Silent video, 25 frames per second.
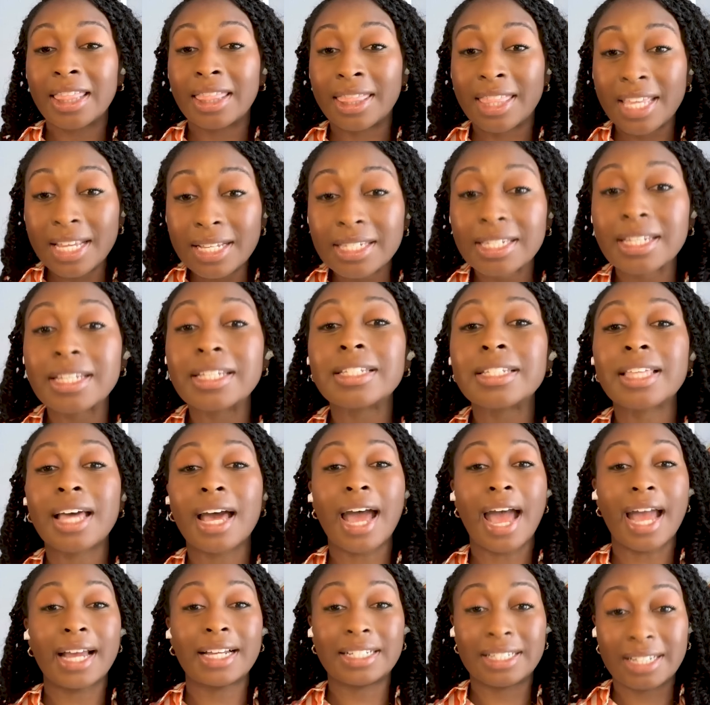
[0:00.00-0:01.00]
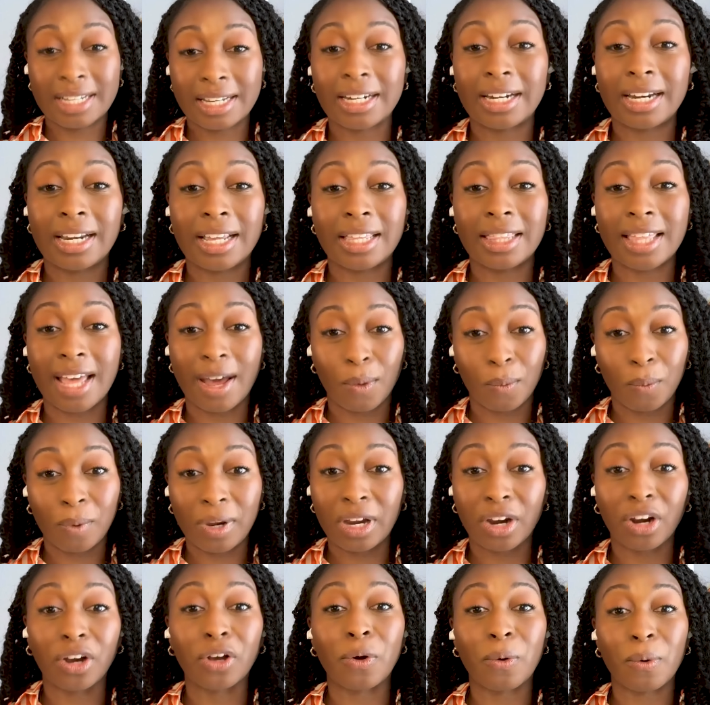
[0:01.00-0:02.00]
this is the identity that
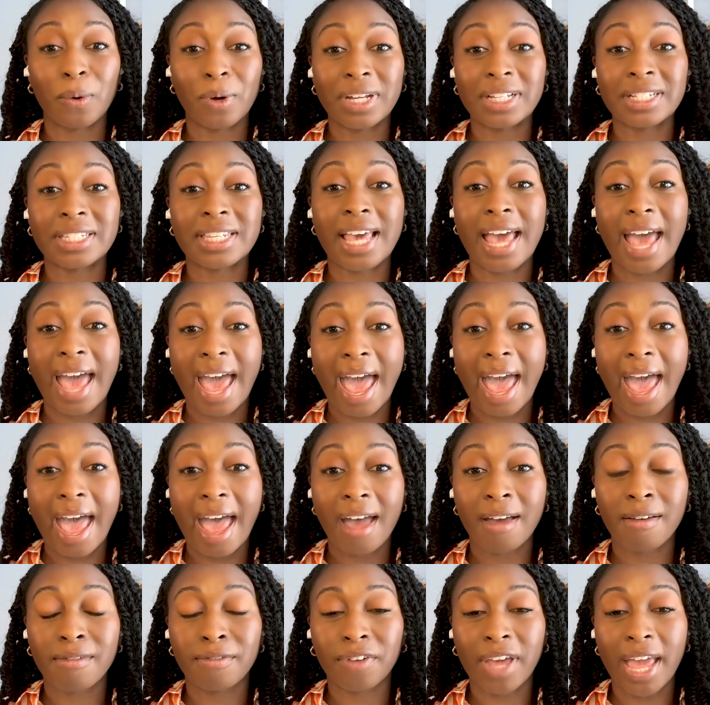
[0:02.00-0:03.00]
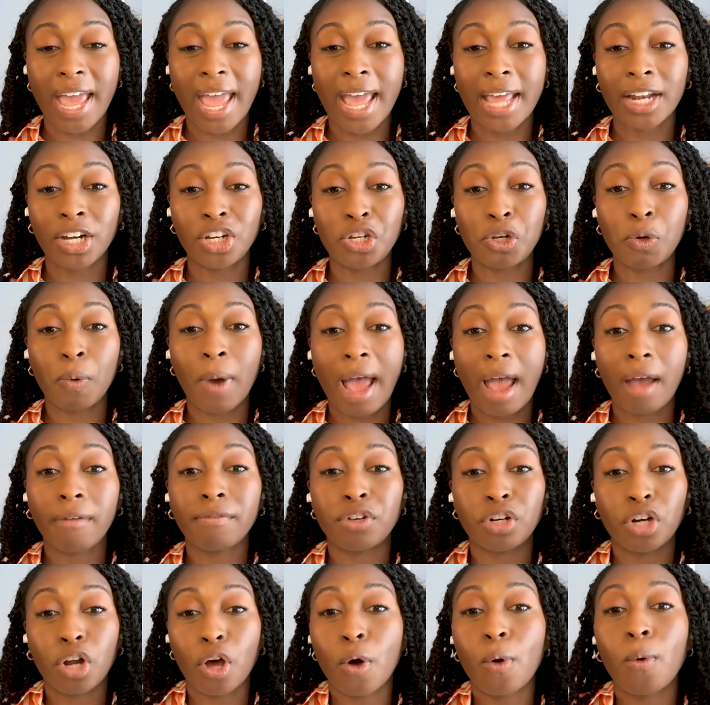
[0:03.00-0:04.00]
we are going to have, and you
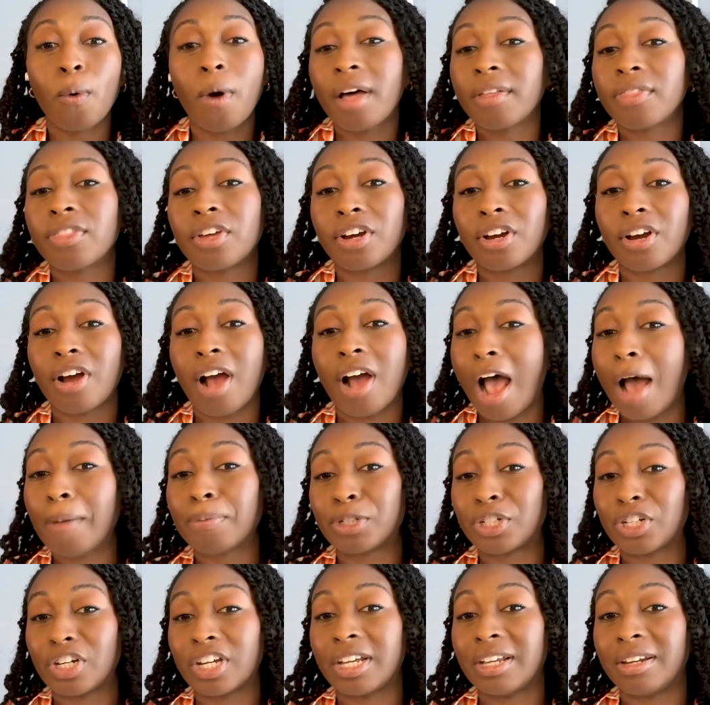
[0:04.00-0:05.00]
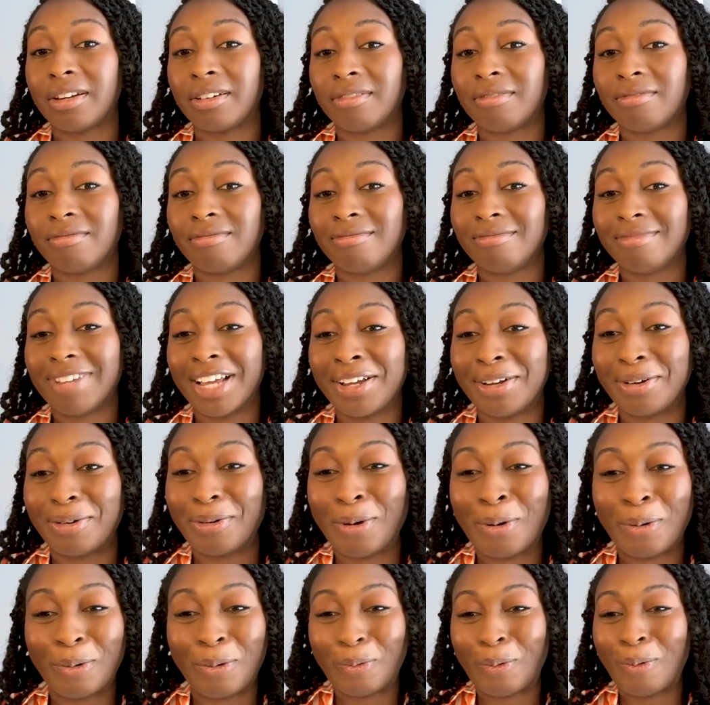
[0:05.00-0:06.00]
have no other option
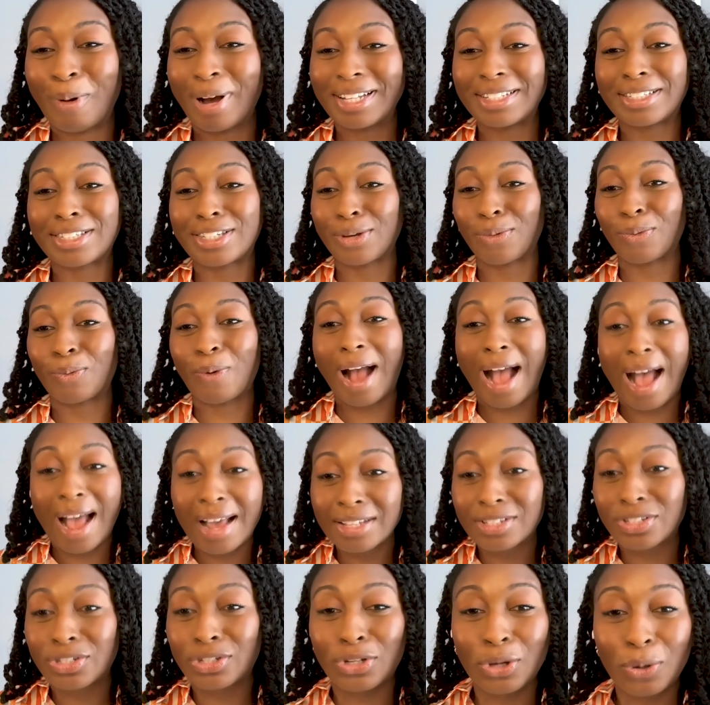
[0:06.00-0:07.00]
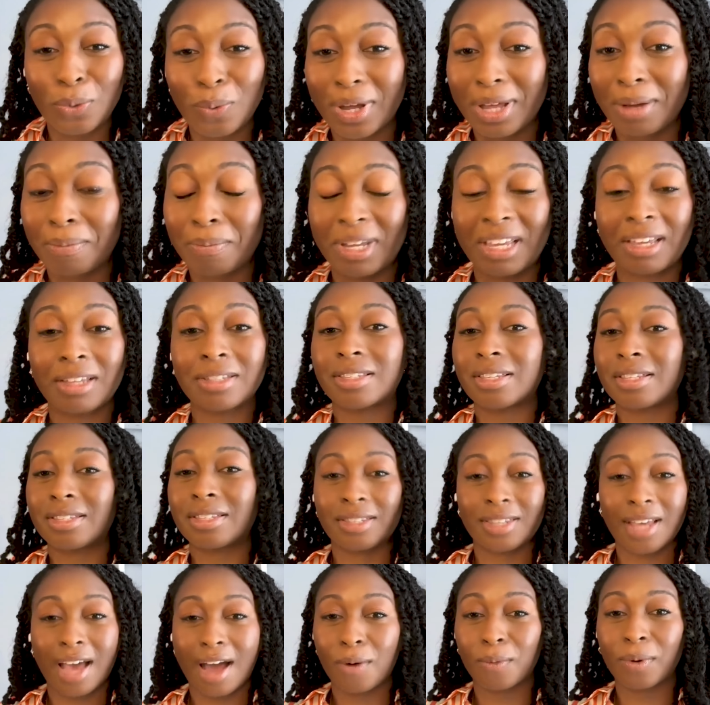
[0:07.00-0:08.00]
but to rise to it because
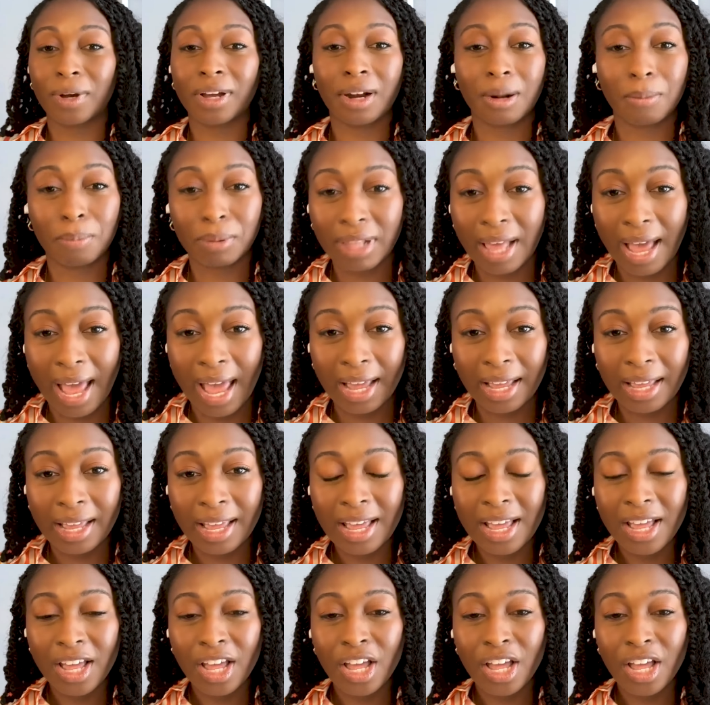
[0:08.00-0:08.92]
this is how we're going to play.